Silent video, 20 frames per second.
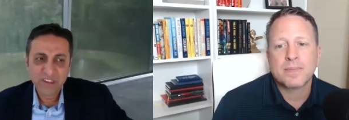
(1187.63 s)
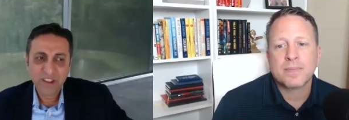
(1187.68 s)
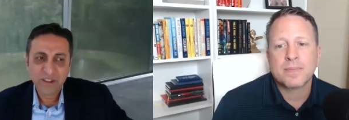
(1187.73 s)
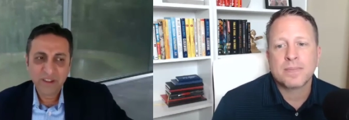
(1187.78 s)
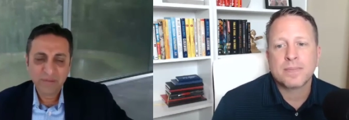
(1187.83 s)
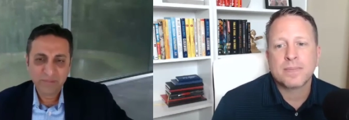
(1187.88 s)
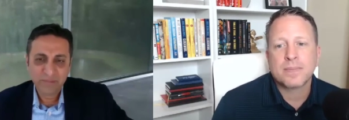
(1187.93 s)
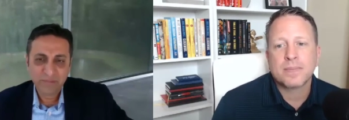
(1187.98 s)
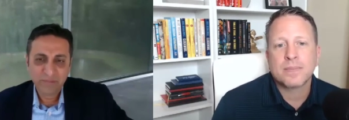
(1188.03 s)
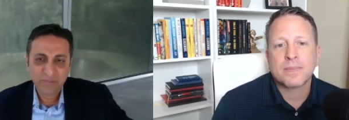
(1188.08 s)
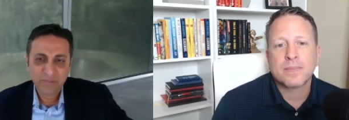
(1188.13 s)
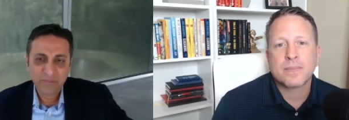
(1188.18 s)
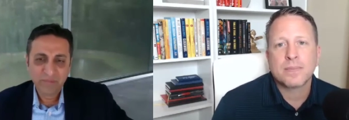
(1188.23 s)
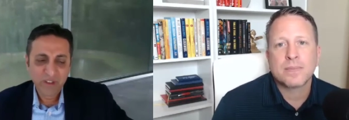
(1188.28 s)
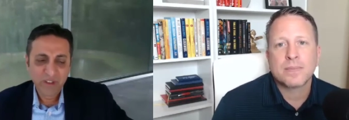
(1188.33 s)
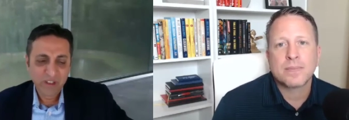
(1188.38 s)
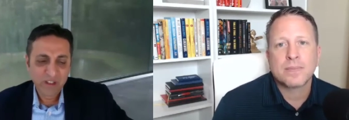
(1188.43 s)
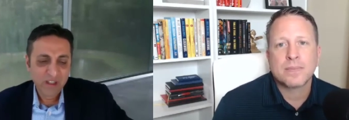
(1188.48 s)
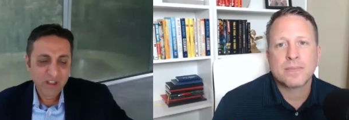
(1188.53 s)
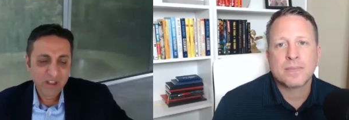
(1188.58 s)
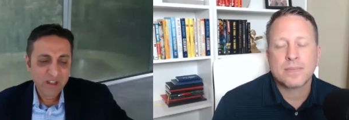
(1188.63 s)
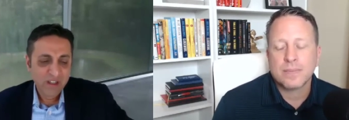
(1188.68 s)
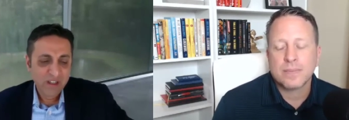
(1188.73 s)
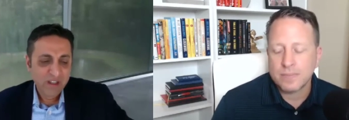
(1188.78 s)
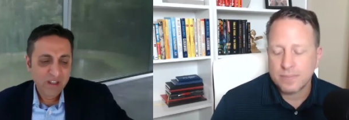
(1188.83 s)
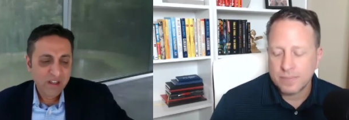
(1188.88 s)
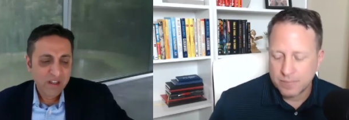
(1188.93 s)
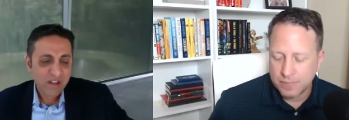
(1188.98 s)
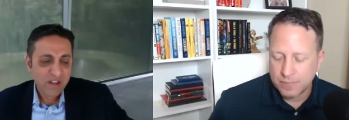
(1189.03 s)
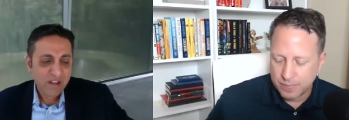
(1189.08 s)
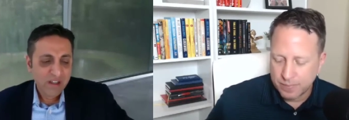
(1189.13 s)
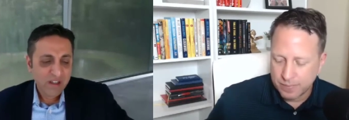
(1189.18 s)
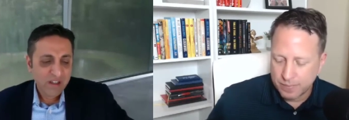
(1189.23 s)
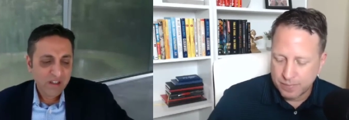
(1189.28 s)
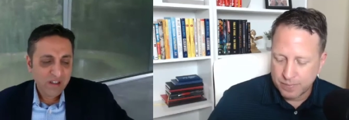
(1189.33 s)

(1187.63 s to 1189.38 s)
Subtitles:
(silence)